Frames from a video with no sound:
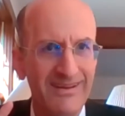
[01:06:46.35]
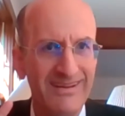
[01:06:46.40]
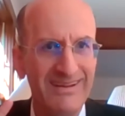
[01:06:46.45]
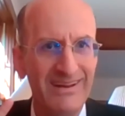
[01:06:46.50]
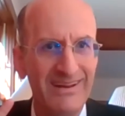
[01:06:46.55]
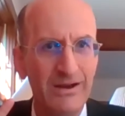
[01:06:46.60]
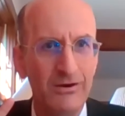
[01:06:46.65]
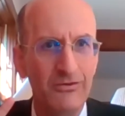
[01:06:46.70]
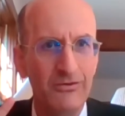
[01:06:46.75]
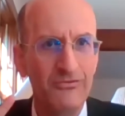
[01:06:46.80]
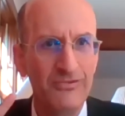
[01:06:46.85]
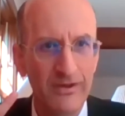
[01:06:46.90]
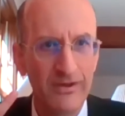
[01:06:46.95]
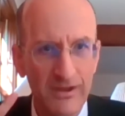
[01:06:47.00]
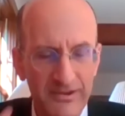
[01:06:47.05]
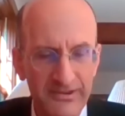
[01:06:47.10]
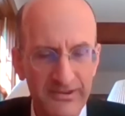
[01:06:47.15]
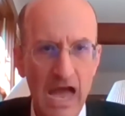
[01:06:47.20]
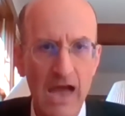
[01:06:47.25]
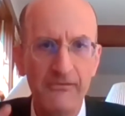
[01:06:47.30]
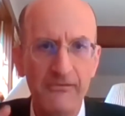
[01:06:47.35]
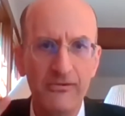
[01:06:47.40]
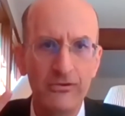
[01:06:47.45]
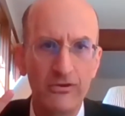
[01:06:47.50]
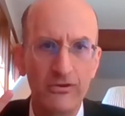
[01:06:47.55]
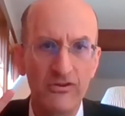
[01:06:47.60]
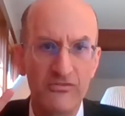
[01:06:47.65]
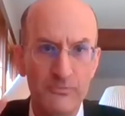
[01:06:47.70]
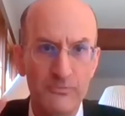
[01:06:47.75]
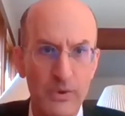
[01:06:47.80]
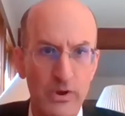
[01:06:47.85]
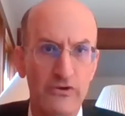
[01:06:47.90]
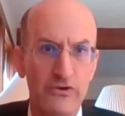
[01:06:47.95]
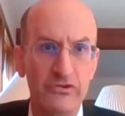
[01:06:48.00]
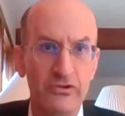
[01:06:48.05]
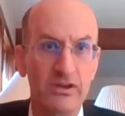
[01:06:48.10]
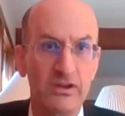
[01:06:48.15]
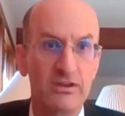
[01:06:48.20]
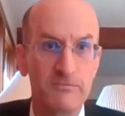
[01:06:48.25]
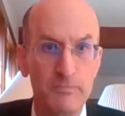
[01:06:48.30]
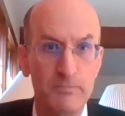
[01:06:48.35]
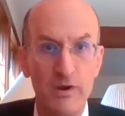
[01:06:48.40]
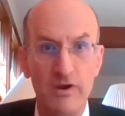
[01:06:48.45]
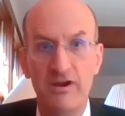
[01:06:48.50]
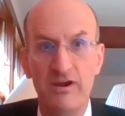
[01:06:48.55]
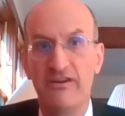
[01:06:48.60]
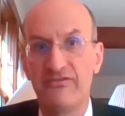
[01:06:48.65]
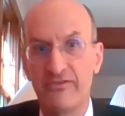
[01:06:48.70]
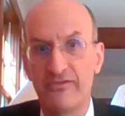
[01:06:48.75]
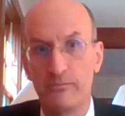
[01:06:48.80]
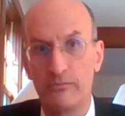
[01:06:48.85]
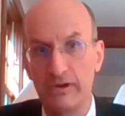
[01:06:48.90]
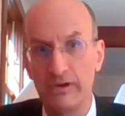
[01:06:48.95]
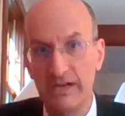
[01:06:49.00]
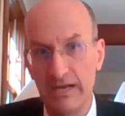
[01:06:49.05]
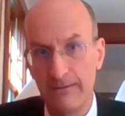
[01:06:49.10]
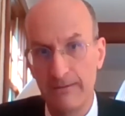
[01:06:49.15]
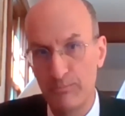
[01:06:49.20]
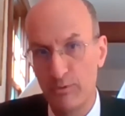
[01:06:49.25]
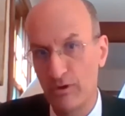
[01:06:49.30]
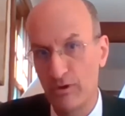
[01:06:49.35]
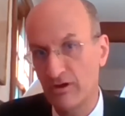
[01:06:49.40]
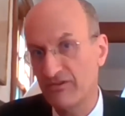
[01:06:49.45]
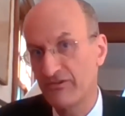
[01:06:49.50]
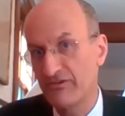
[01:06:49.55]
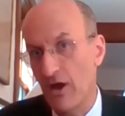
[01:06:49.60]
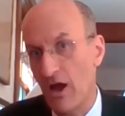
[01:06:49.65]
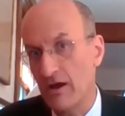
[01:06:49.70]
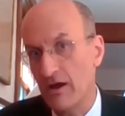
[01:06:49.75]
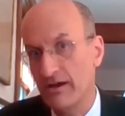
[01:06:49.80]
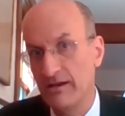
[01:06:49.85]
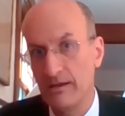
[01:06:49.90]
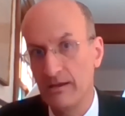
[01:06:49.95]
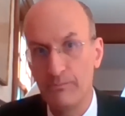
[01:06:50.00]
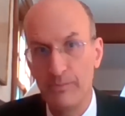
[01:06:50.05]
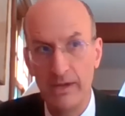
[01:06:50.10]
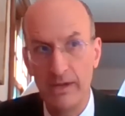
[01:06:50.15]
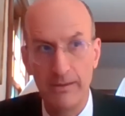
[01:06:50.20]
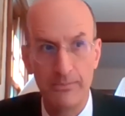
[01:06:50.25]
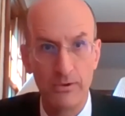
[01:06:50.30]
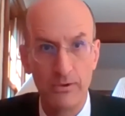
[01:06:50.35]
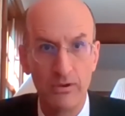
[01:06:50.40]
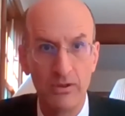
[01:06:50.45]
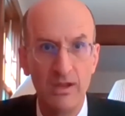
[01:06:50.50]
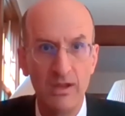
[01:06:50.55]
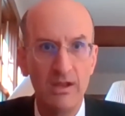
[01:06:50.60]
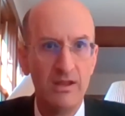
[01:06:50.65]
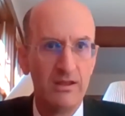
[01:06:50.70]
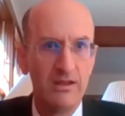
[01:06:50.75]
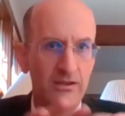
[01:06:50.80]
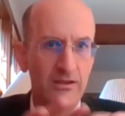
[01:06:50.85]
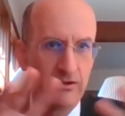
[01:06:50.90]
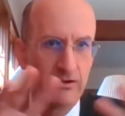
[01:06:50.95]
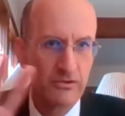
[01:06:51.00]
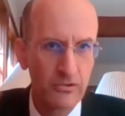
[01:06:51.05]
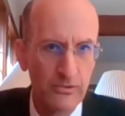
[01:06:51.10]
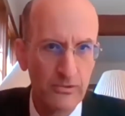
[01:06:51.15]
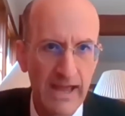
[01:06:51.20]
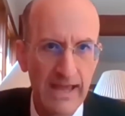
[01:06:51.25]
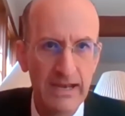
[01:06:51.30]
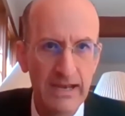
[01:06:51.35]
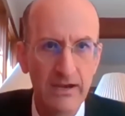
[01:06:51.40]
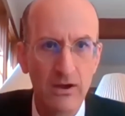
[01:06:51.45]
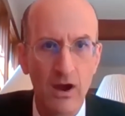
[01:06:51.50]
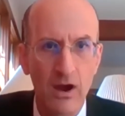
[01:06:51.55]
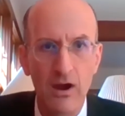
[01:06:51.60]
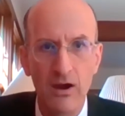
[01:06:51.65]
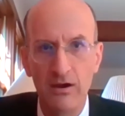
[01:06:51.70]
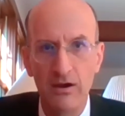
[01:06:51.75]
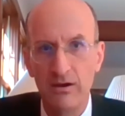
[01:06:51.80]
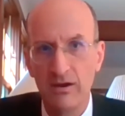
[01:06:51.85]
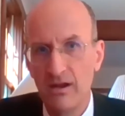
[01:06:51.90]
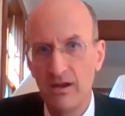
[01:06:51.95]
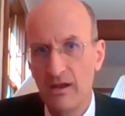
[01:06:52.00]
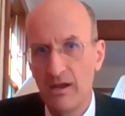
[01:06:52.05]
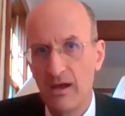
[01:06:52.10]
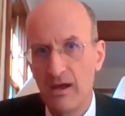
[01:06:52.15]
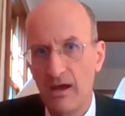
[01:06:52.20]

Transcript: philosophical, spiritual experience from reading books, talking to people, creating art.